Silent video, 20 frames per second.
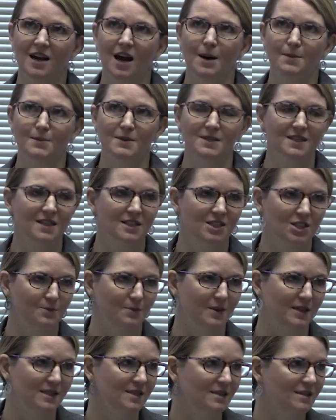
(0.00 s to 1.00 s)

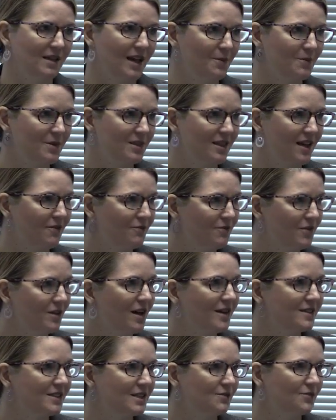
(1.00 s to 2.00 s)
compensation must align with that
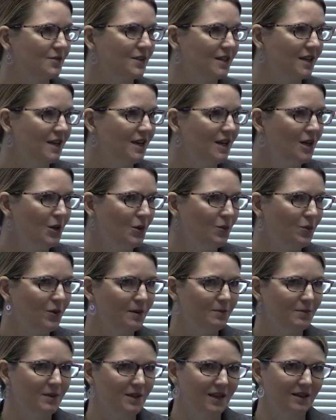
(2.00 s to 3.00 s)
philosophy.
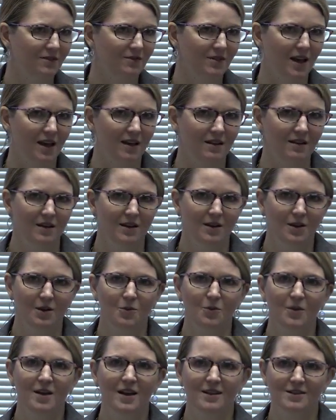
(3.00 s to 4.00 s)
We believe that.
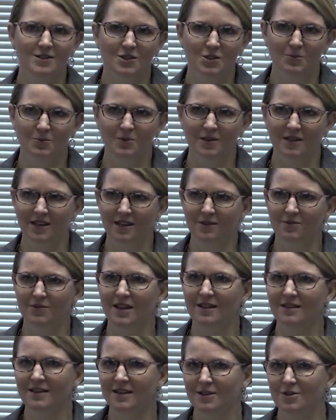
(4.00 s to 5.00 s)
We also believe
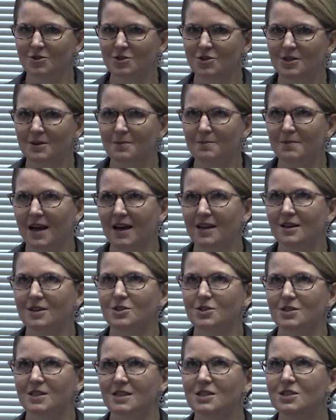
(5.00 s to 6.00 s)
that leadership
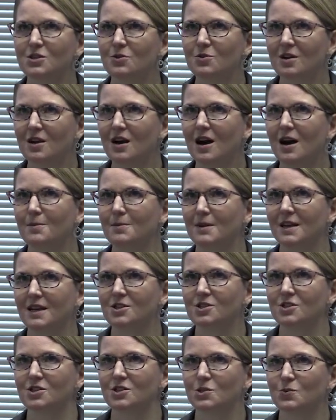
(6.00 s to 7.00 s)
matters, and so the
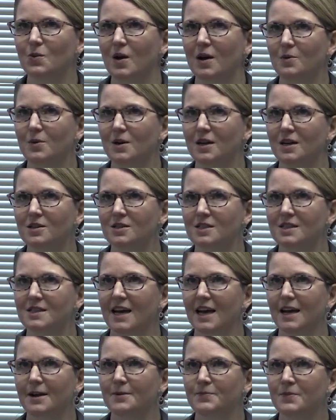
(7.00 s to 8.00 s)
combination is why we're here
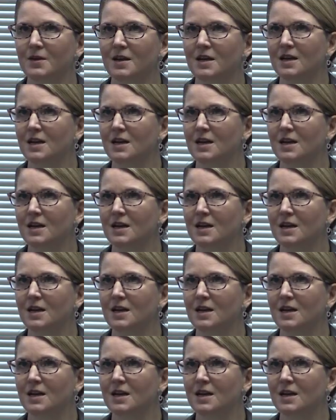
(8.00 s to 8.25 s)
today.